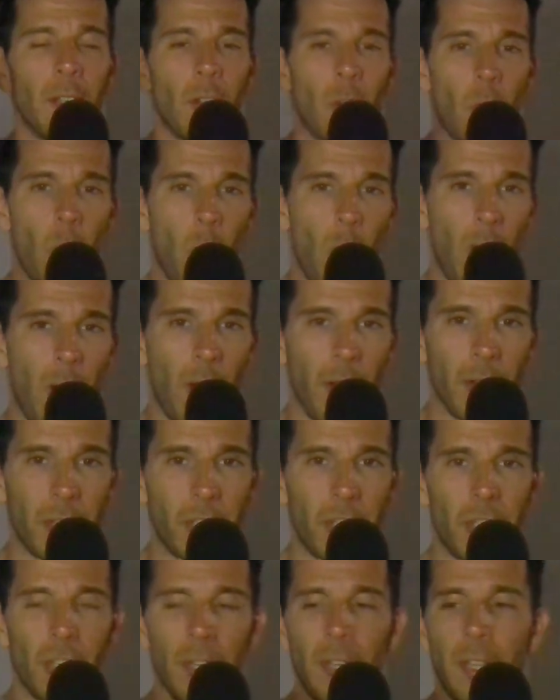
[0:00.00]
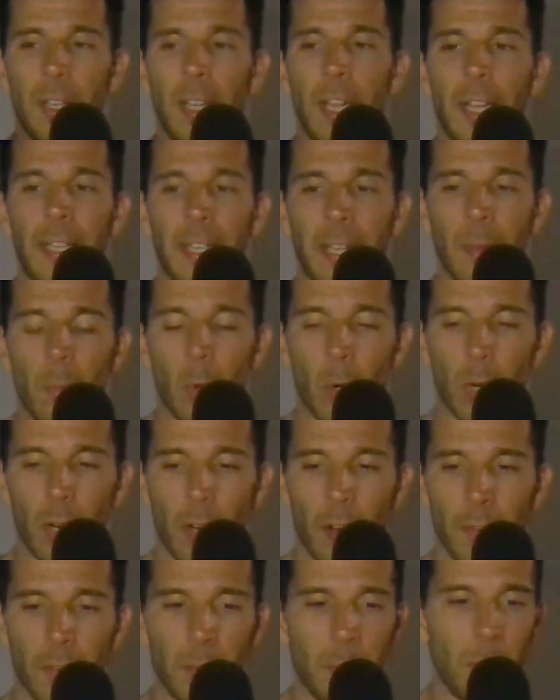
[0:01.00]
gouache, and get more
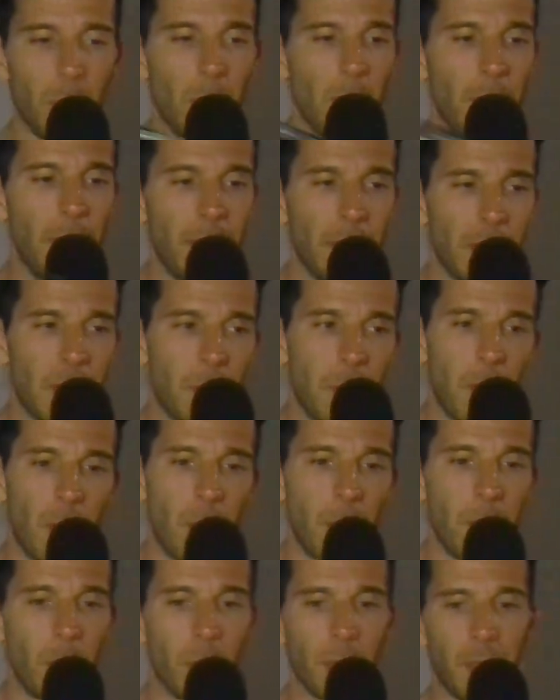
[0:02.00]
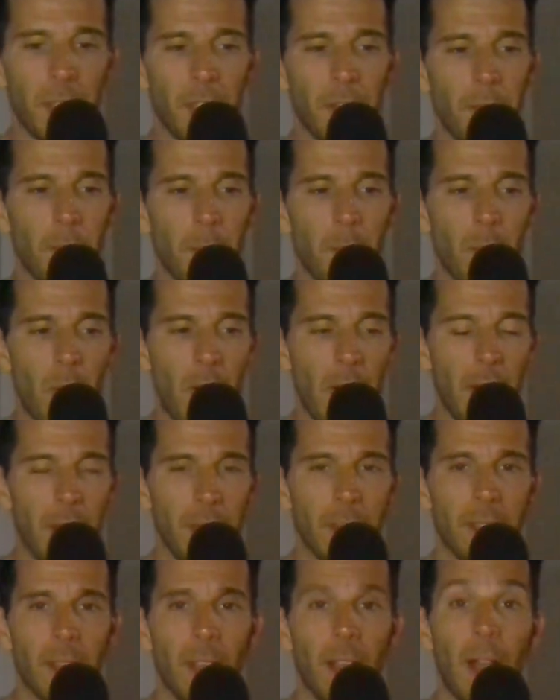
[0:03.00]
comfortable and experiment with different
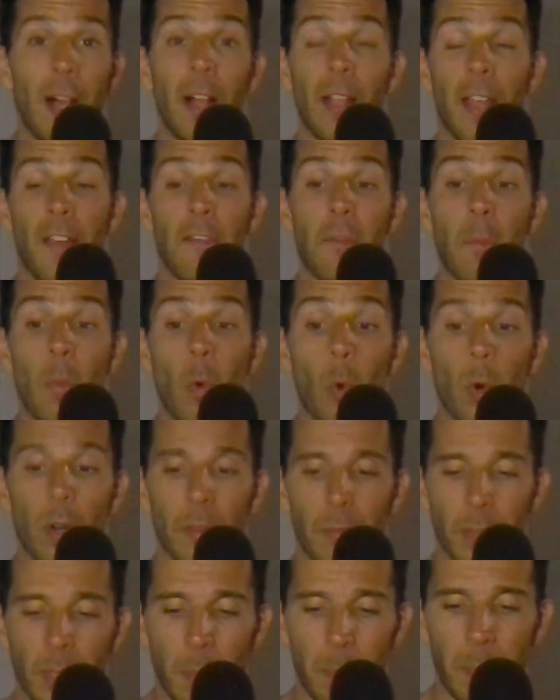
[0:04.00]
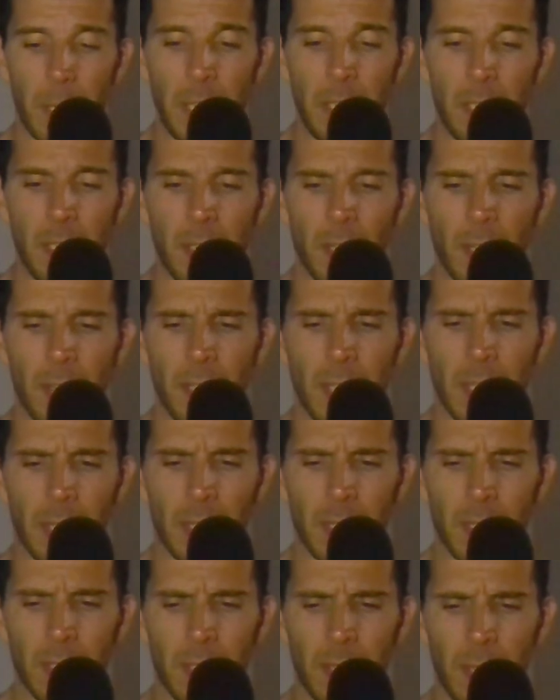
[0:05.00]
brands, I'll have more of an opinion on that
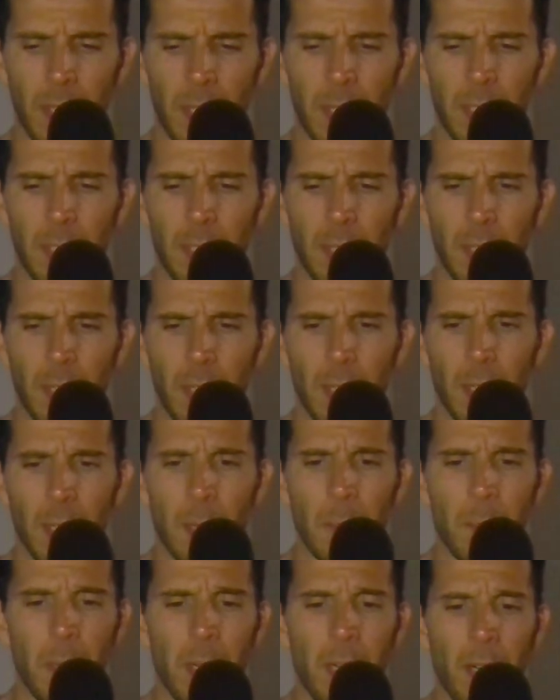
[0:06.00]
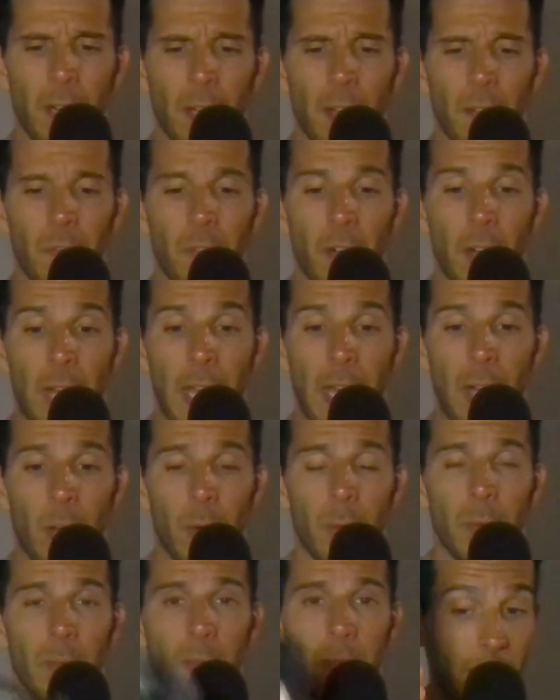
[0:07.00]
kind of thing. But for
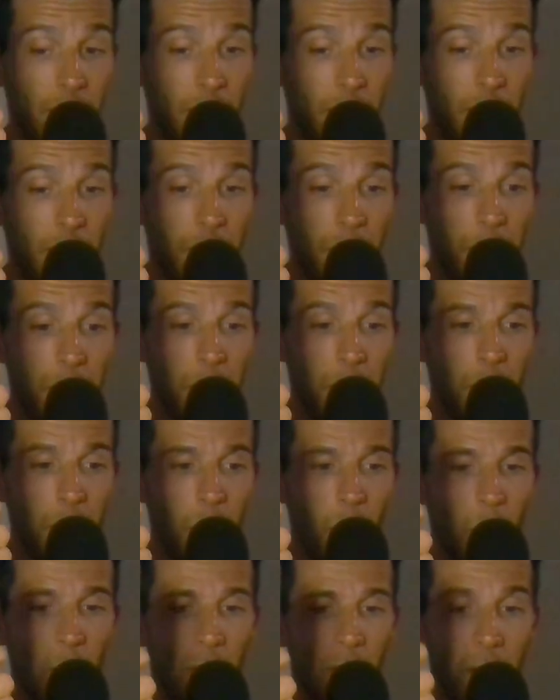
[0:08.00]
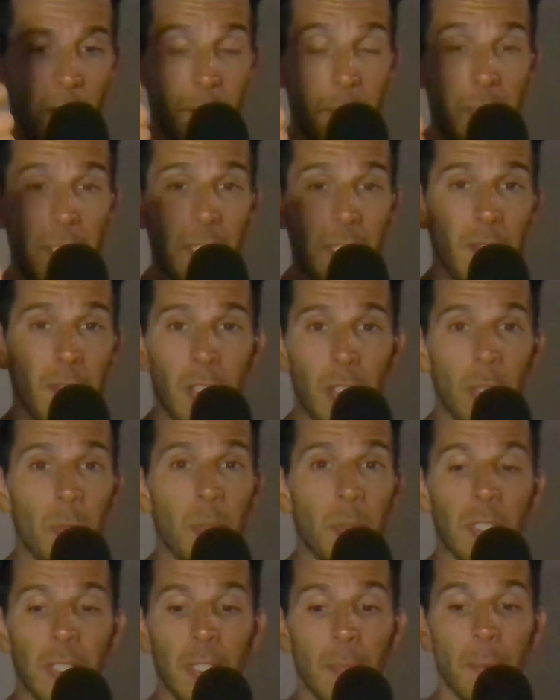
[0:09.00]
now, they've been doing well. I've been even
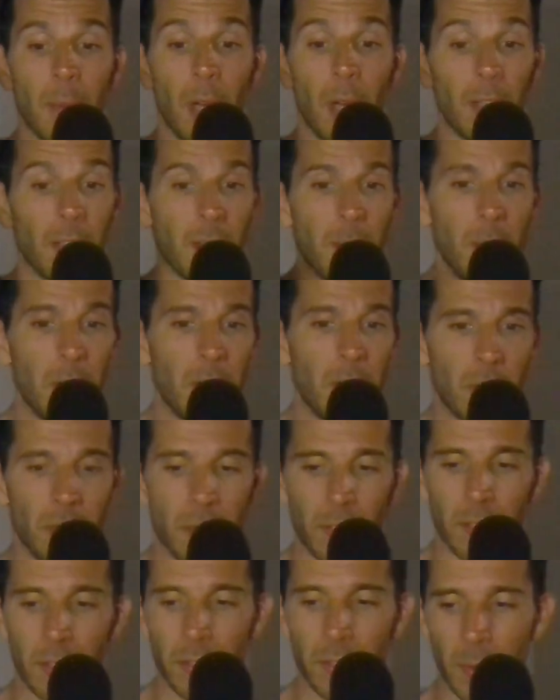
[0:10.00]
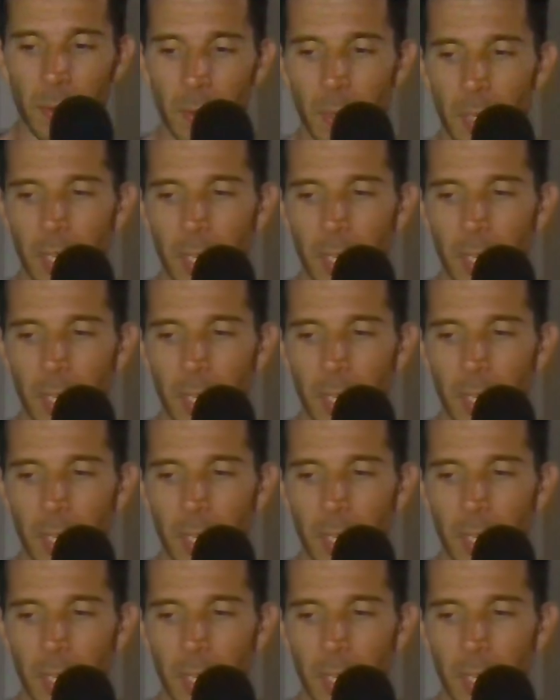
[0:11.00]
using them on commissions, so